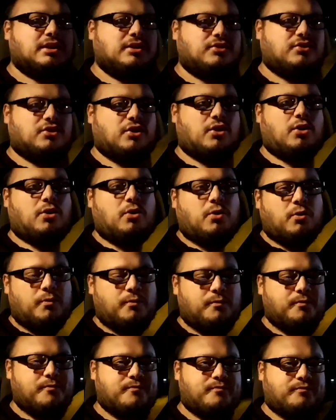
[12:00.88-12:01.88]
So
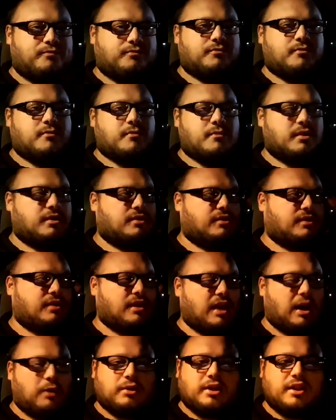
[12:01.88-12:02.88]

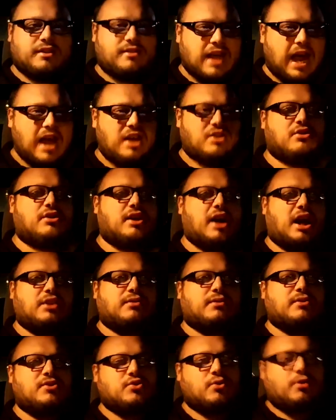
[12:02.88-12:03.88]
I want to thank you guys
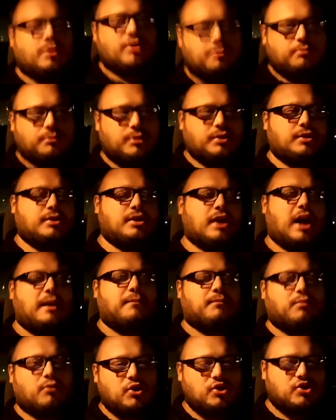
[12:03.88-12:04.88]
for joining me. I
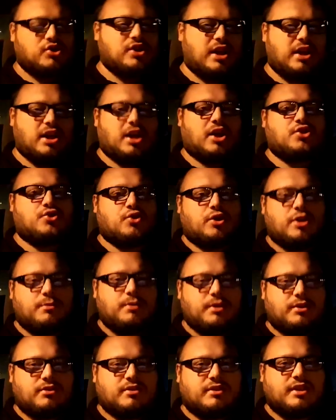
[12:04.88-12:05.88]
appreciate y'all joining
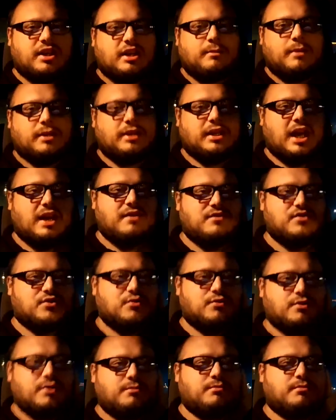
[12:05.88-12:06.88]
me tonight on my live
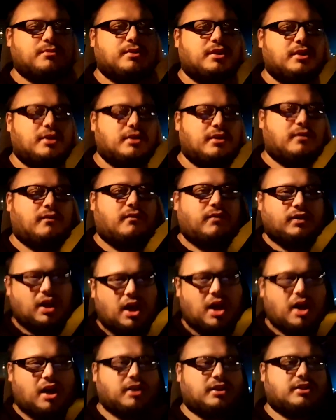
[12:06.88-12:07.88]
stream
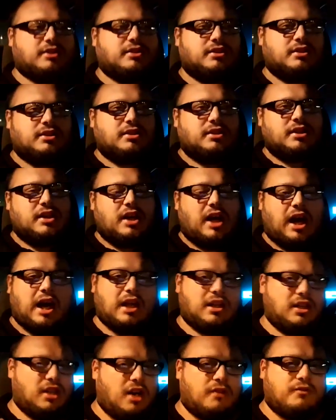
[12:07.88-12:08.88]
vlog. I
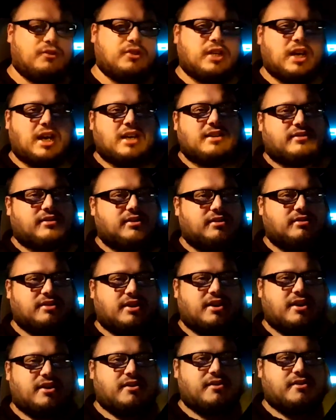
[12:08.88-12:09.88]
love you guys to
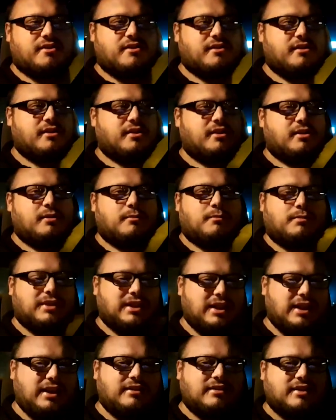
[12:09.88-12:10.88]
death.
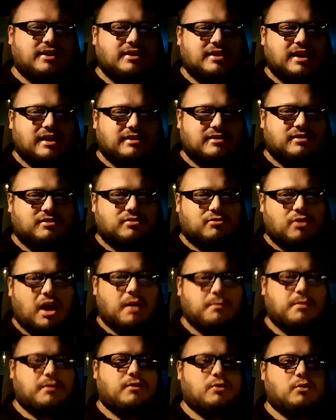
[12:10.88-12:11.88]
Please hit that
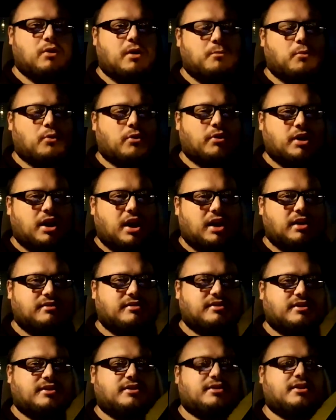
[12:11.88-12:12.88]
subscribe if you want more
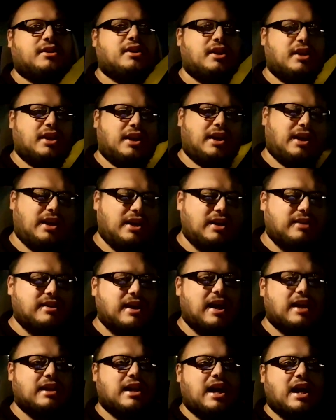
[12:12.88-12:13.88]
content. Hit
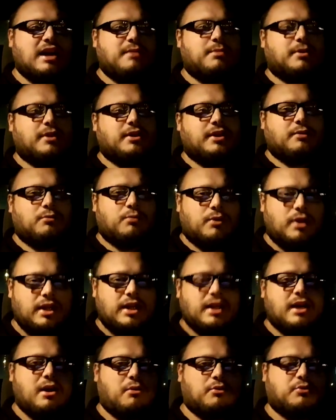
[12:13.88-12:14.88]
that like button, it
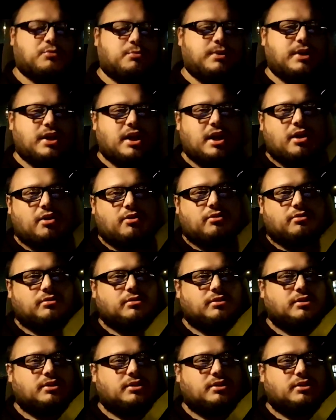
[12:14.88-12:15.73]
really helps me out.